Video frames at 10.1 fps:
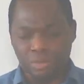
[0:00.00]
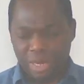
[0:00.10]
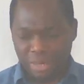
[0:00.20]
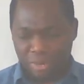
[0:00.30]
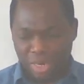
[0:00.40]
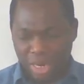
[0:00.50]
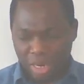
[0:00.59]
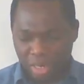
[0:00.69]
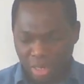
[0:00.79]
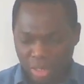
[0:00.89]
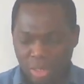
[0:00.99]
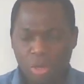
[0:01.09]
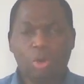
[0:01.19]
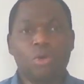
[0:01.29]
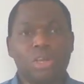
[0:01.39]
It's very rare.
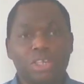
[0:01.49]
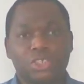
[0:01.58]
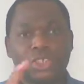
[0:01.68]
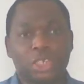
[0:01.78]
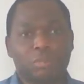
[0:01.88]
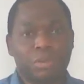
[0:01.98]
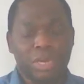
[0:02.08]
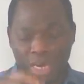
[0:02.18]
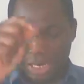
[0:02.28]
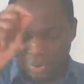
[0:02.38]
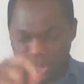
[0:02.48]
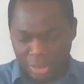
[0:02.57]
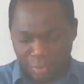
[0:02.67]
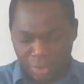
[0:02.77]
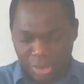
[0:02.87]
Only cheap and
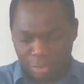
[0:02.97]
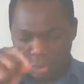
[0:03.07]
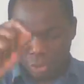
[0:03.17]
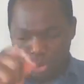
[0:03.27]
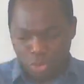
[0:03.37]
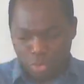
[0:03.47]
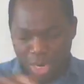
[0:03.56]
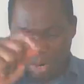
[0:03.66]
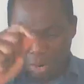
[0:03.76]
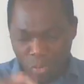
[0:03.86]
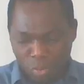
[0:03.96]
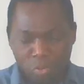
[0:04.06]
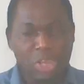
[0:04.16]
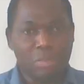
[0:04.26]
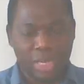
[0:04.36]
irresponsible Yoruba
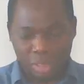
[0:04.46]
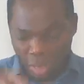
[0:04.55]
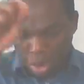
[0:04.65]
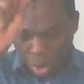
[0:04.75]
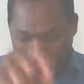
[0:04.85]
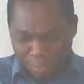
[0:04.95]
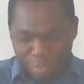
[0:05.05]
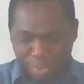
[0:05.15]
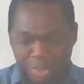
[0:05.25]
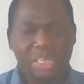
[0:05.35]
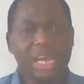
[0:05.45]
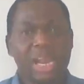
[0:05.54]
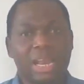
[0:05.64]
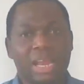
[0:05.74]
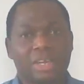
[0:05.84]
women open
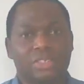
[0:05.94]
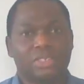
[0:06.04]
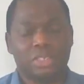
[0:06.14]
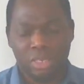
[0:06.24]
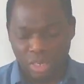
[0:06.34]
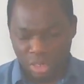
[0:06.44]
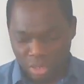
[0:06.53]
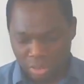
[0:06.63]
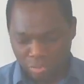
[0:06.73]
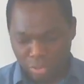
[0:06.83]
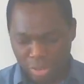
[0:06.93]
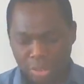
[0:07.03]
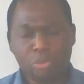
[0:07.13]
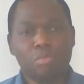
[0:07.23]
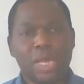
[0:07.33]
their legs for
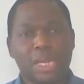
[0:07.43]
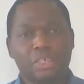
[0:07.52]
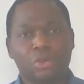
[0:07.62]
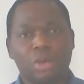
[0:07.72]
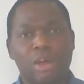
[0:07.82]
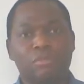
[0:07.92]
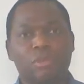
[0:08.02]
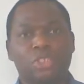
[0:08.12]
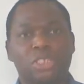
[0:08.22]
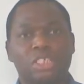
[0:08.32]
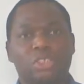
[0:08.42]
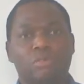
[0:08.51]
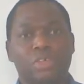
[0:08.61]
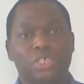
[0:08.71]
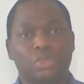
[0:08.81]
Igbo men. You have no
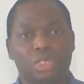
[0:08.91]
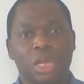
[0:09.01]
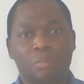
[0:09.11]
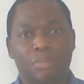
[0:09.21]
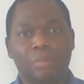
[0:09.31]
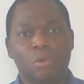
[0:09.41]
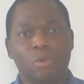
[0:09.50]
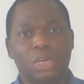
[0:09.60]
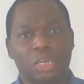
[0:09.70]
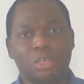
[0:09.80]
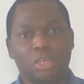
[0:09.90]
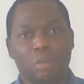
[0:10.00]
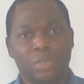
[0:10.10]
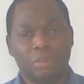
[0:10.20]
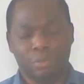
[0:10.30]
sense of history. People who kill
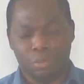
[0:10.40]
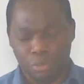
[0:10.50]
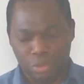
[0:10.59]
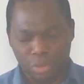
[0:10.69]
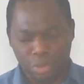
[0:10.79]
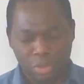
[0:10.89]
your people.